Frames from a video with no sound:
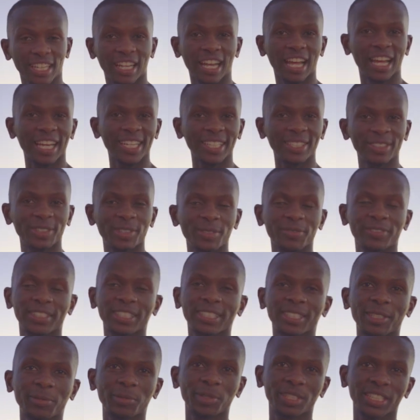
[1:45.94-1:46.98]
line of the
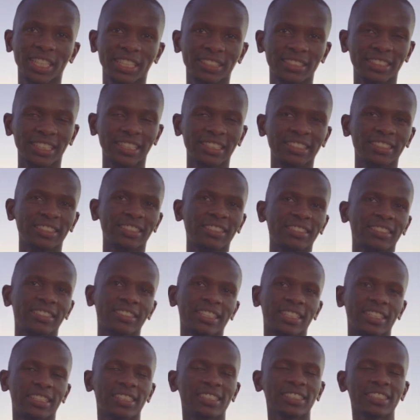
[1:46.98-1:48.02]
turbocharged engines
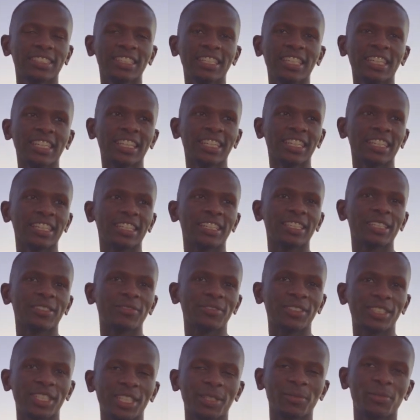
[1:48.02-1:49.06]
that
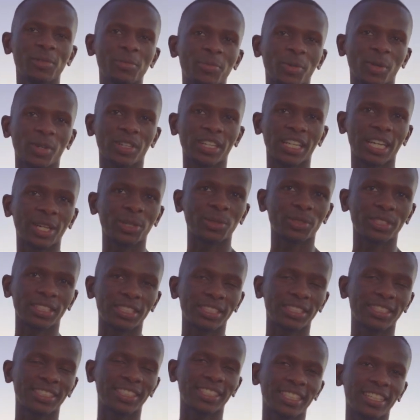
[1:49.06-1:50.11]
VW brought out.
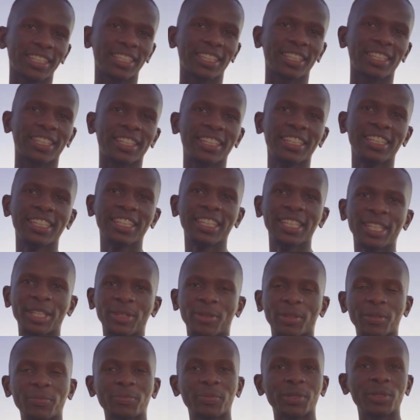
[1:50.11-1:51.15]
It's
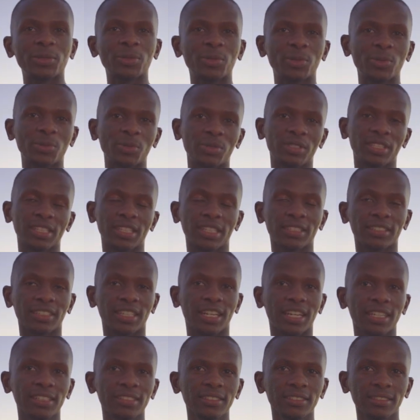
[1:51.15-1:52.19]
1.2
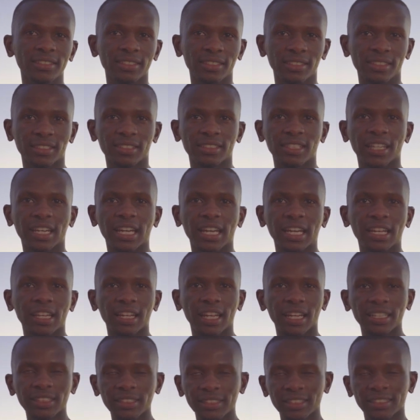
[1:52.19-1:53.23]
TSI. This is the
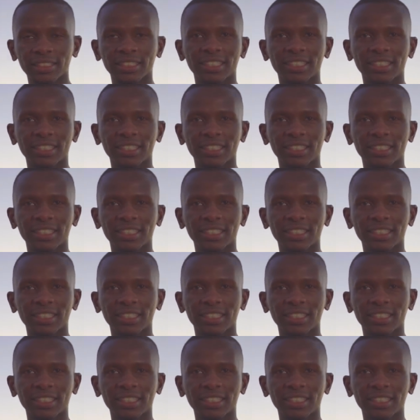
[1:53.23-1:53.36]
Highline,